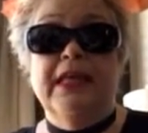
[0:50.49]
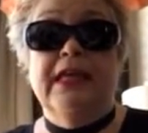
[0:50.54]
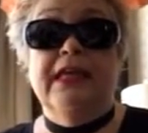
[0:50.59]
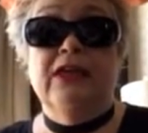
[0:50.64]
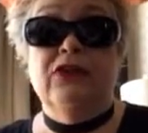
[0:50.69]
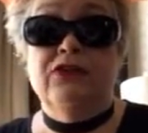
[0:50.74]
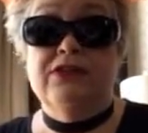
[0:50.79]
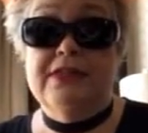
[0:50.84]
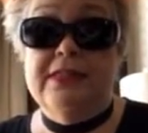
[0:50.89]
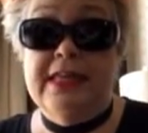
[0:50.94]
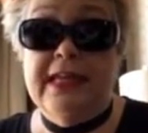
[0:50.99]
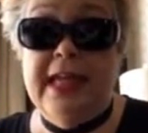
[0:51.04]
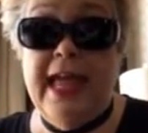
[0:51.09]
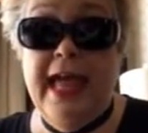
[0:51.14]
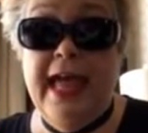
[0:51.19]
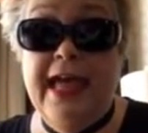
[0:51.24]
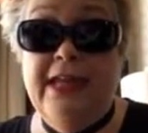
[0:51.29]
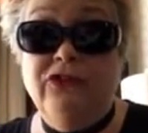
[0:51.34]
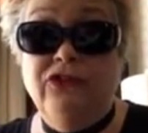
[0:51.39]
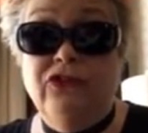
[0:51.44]
Here's the
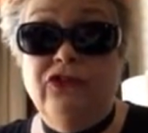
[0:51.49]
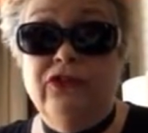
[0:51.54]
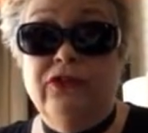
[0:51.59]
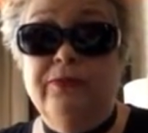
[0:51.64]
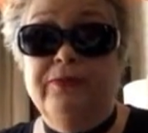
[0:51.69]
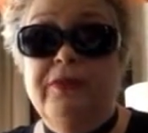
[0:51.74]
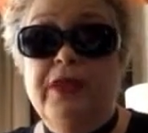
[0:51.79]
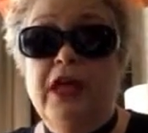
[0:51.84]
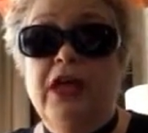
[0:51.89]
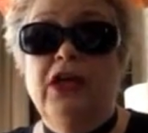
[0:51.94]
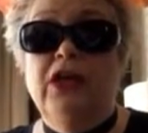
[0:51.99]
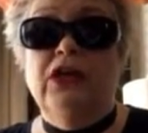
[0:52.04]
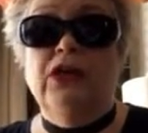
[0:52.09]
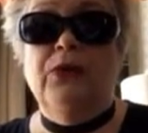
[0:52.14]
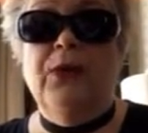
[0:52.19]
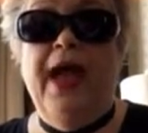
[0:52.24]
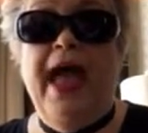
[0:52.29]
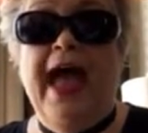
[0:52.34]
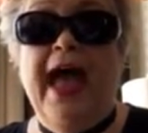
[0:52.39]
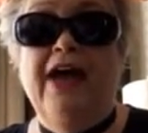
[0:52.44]
catch. You
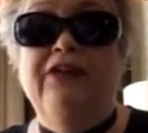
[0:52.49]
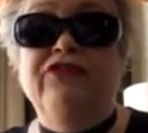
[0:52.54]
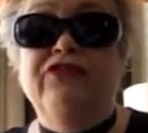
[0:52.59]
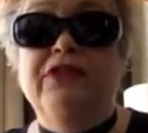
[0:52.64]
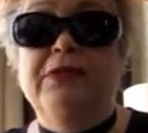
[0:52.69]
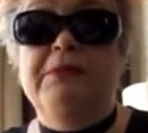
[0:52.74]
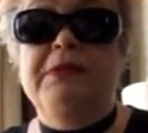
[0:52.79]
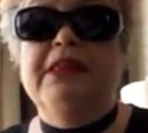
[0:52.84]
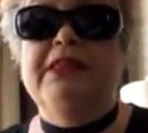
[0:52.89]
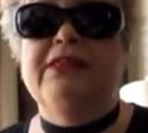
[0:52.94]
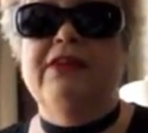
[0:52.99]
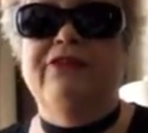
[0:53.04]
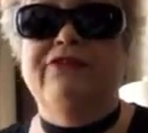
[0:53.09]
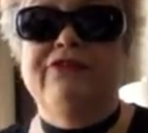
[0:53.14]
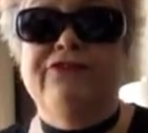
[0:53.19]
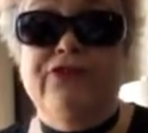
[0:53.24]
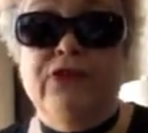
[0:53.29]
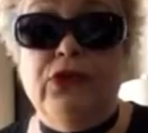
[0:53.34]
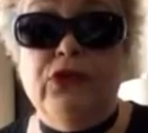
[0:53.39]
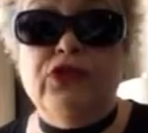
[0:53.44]
have to be the
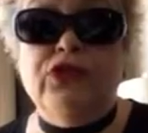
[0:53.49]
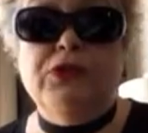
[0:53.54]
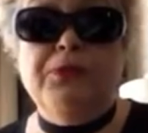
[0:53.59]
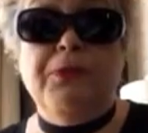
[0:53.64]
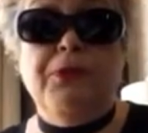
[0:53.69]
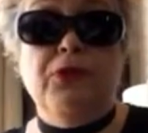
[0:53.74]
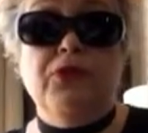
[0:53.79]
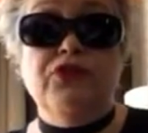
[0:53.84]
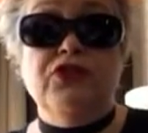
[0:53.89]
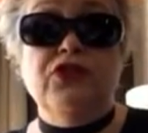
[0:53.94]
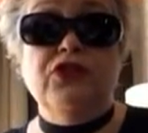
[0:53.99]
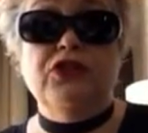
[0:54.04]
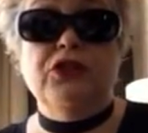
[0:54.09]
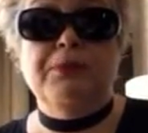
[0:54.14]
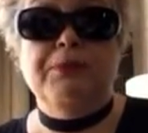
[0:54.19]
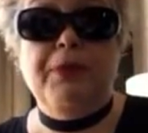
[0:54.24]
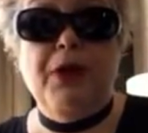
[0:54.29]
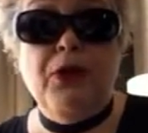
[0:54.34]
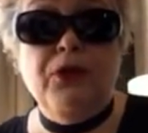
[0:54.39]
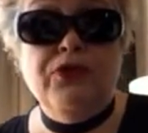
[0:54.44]
first person to
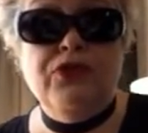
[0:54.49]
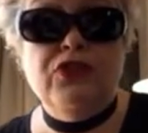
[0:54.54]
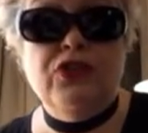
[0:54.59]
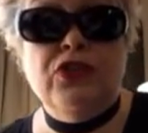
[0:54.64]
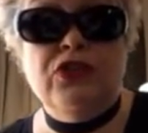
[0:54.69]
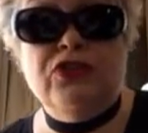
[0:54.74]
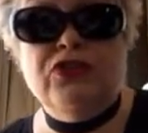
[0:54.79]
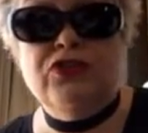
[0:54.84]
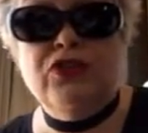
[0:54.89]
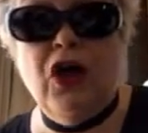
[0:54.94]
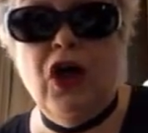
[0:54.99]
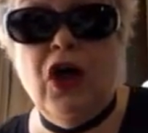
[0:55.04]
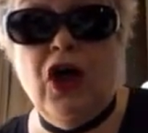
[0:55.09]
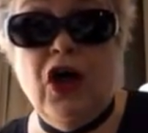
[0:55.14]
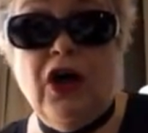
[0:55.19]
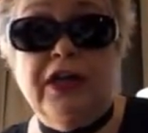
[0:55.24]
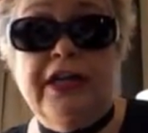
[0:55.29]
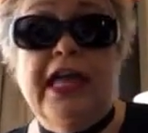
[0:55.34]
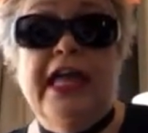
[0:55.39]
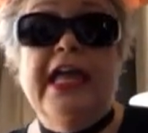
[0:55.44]
post the
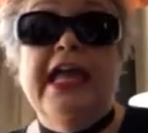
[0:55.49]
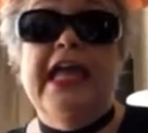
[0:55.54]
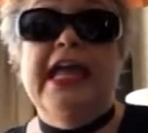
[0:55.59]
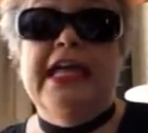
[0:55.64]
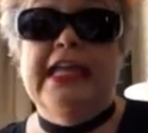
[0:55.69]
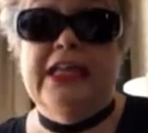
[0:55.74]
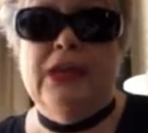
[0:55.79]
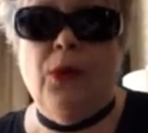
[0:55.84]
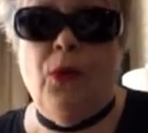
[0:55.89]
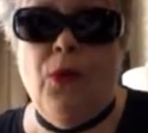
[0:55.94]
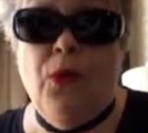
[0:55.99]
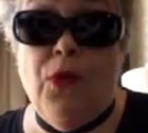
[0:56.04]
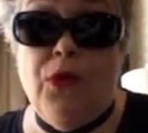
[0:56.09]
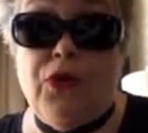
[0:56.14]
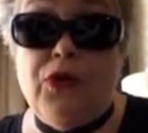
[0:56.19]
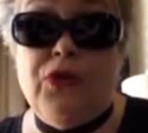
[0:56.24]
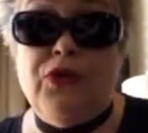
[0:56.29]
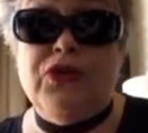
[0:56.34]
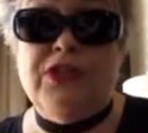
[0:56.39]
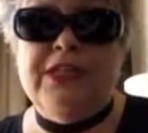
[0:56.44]
song in
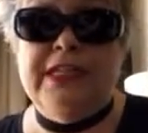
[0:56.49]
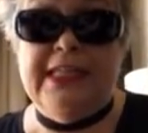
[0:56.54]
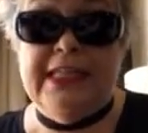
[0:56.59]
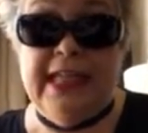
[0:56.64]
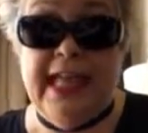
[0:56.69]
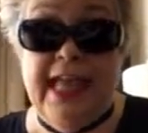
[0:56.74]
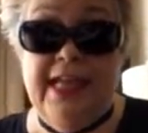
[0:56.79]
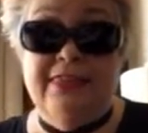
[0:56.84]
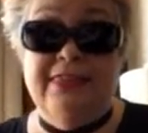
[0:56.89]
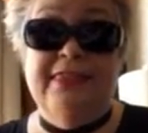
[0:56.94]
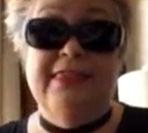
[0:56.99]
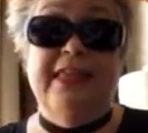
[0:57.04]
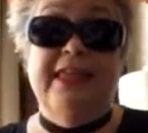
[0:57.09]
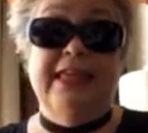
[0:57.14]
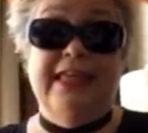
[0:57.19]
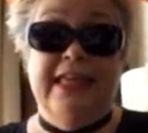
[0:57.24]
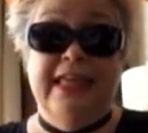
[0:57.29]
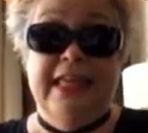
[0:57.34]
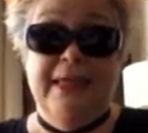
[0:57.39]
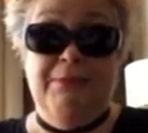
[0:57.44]
order to get the
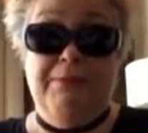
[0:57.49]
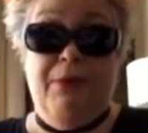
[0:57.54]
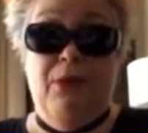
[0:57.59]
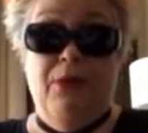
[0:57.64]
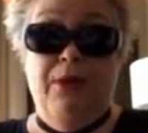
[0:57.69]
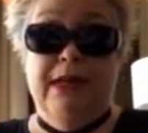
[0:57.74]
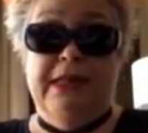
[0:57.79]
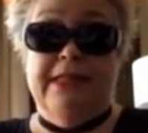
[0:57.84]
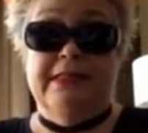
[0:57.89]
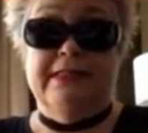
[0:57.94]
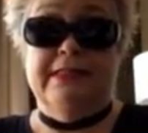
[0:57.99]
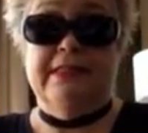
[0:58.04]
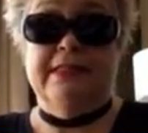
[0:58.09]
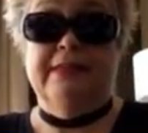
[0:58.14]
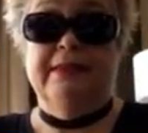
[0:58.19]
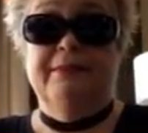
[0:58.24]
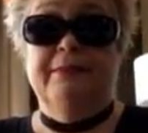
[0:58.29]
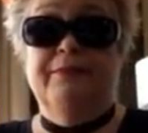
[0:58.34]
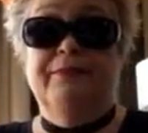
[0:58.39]
e-points.